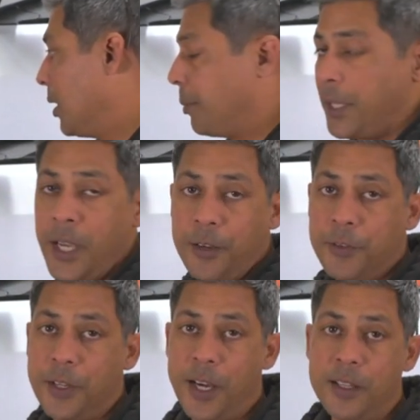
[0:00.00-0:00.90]
But yeah, if
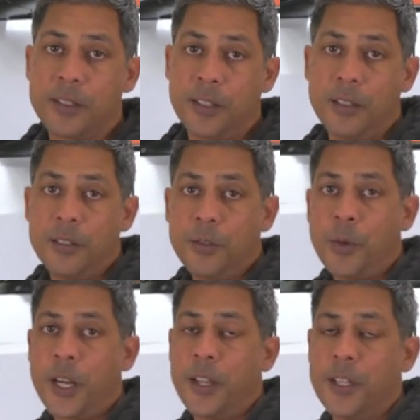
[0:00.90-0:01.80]
you guys
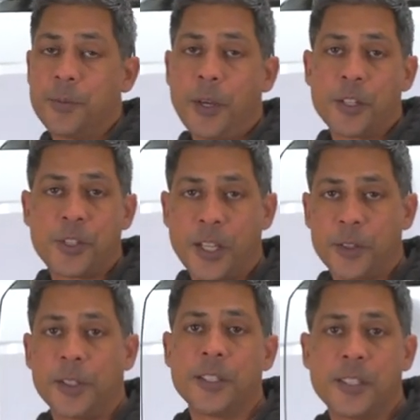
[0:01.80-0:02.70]
want any of these products, check out
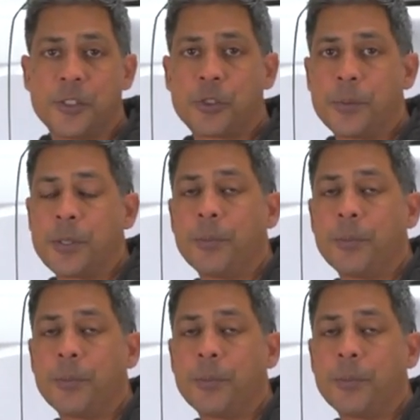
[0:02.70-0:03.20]
the links in the description